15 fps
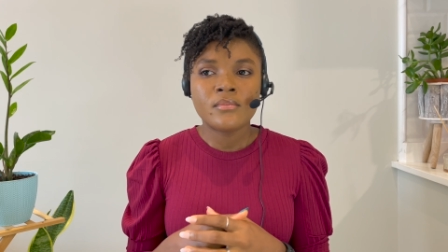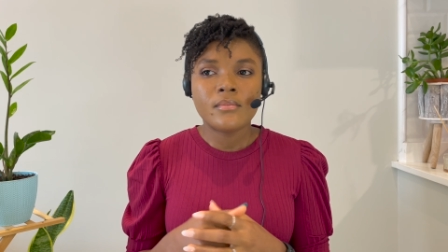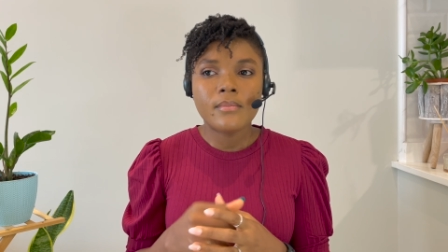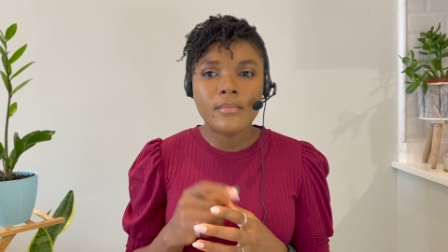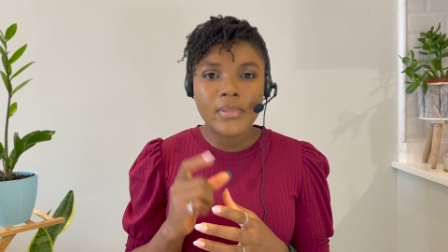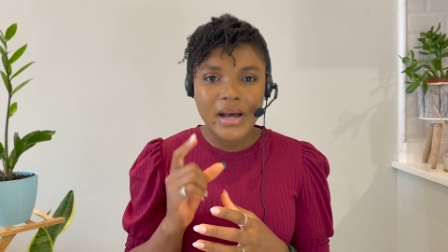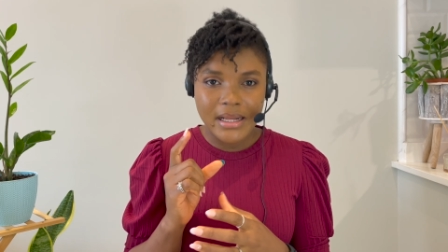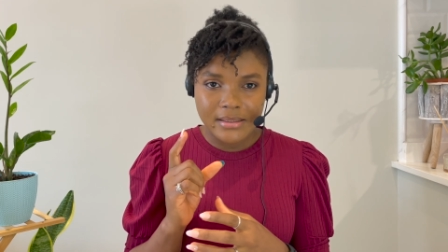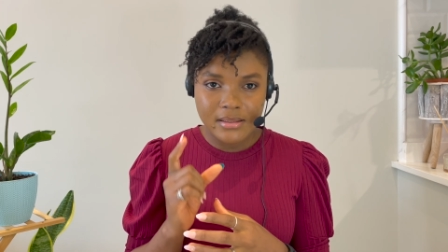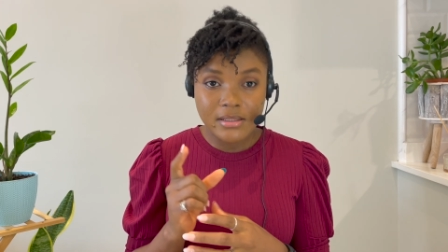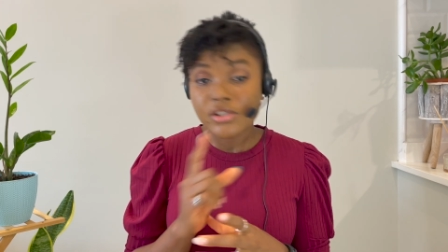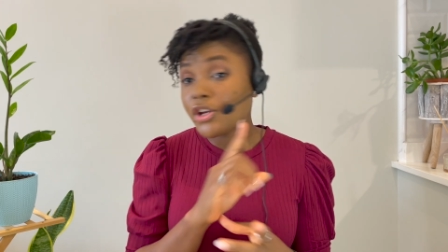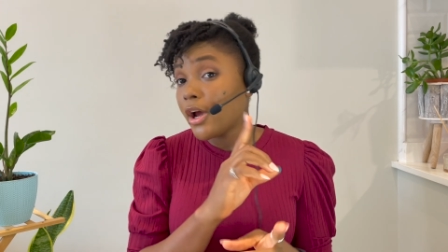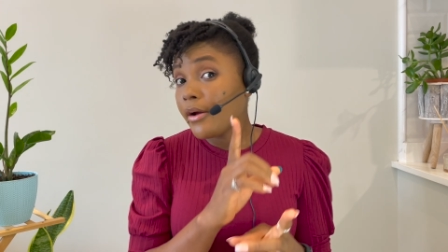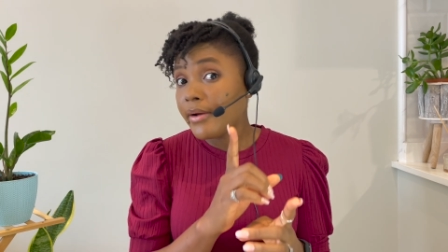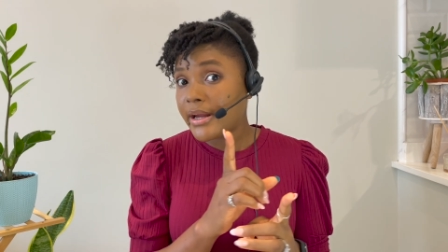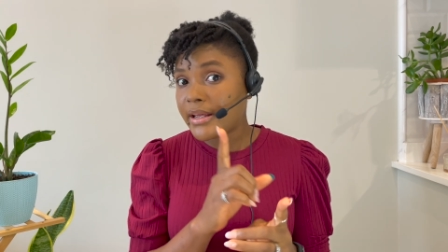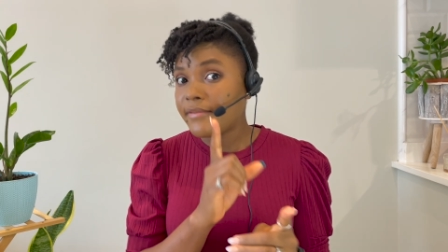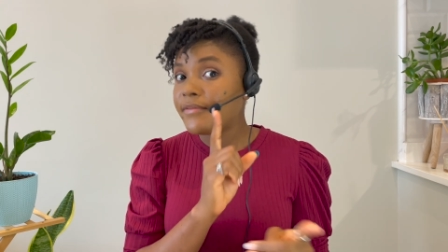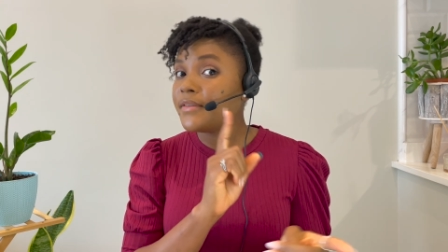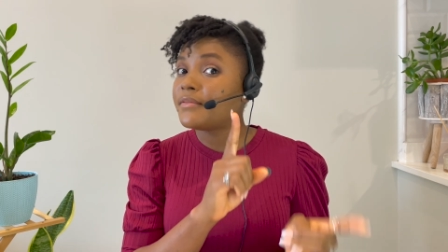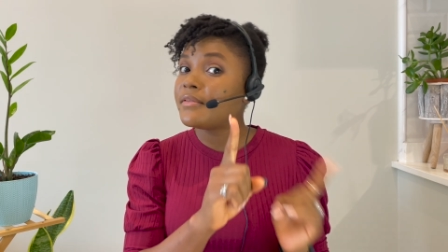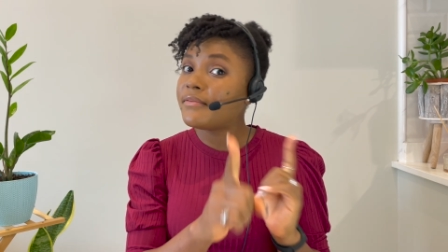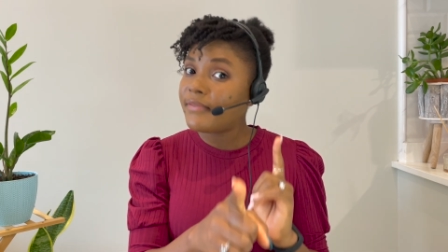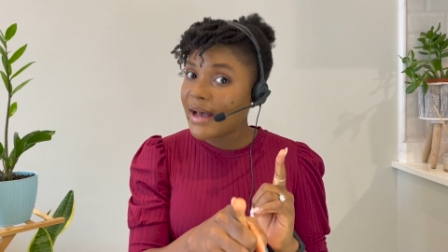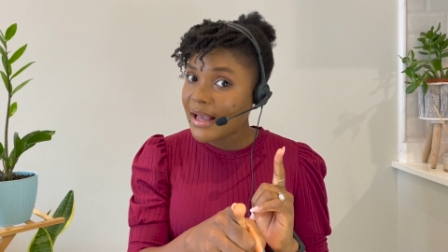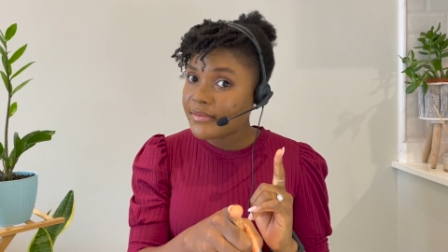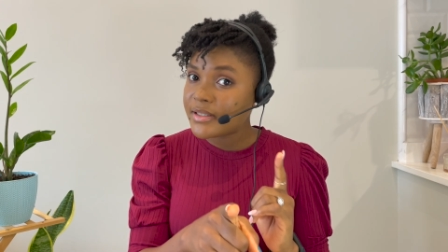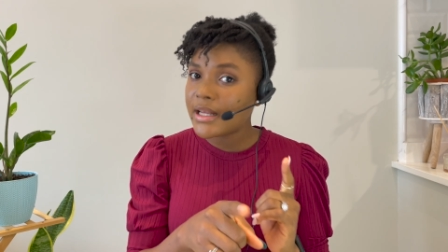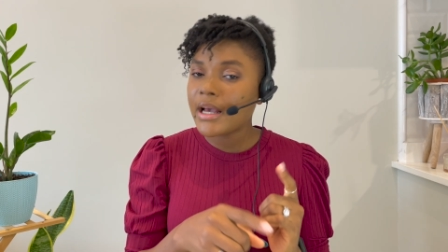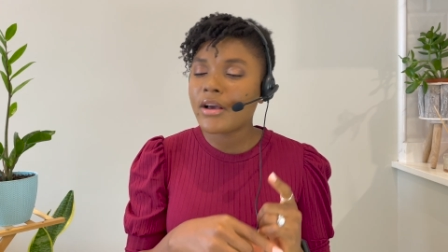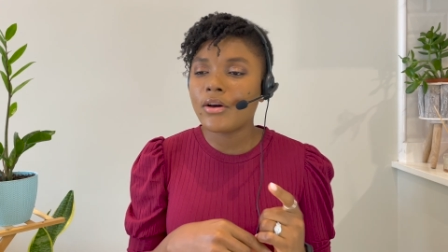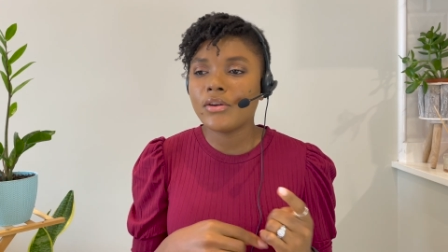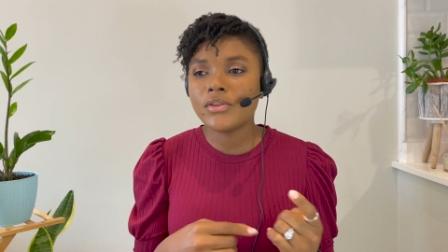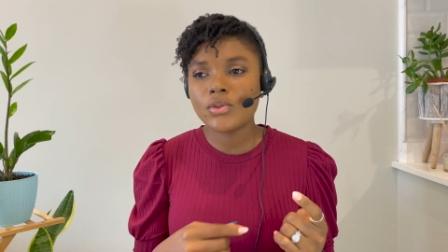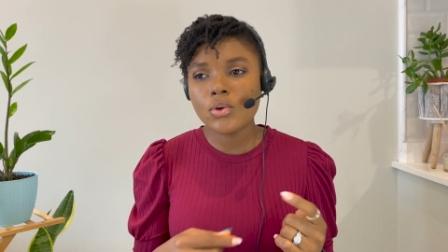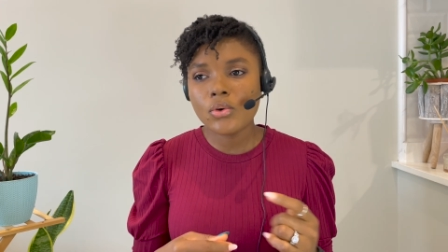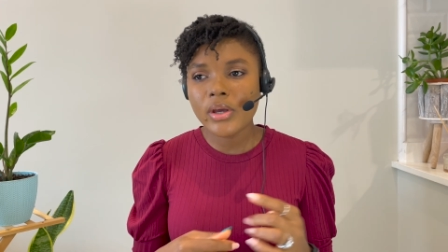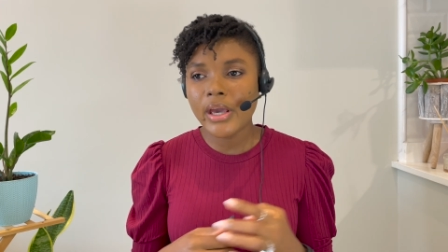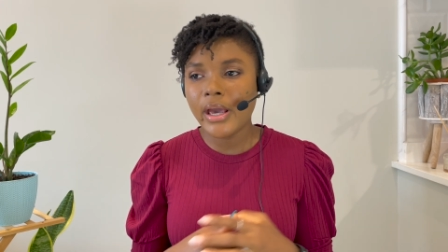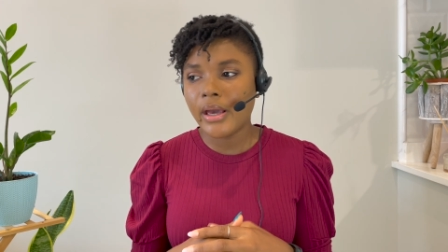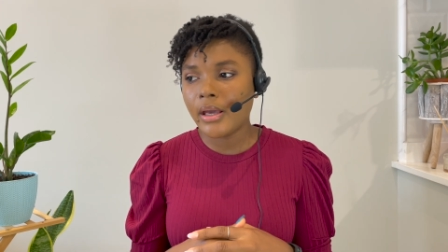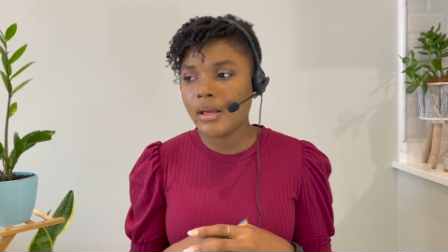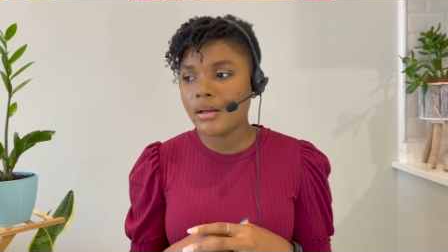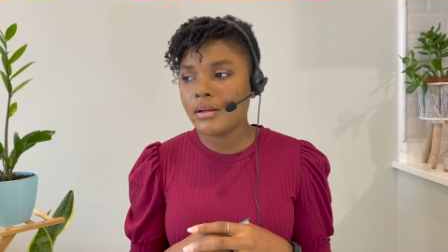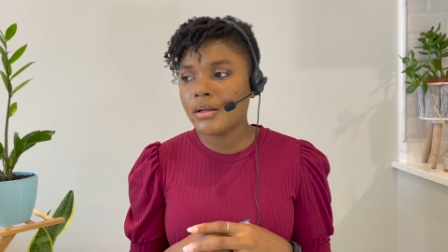But sorry, 55 seconds, okay.